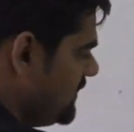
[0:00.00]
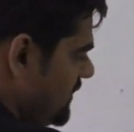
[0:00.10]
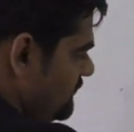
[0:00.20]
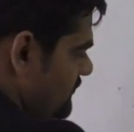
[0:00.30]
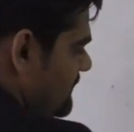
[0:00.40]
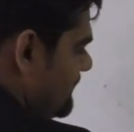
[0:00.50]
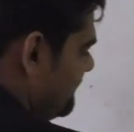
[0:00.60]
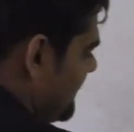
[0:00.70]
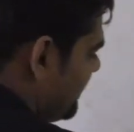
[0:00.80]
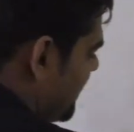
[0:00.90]
If you
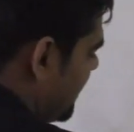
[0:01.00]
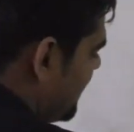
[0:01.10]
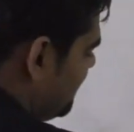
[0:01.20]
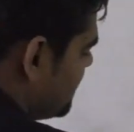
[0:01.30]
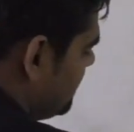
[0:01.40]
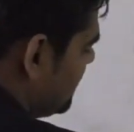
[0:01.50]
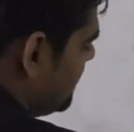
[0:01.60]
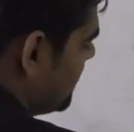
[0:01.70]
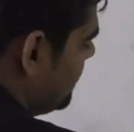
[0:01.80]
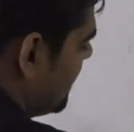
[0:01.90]
simplify the second equation, you will
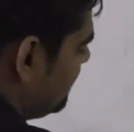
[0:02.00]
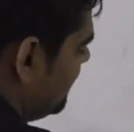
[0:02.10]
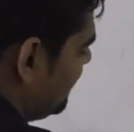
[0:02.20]
get 2x plus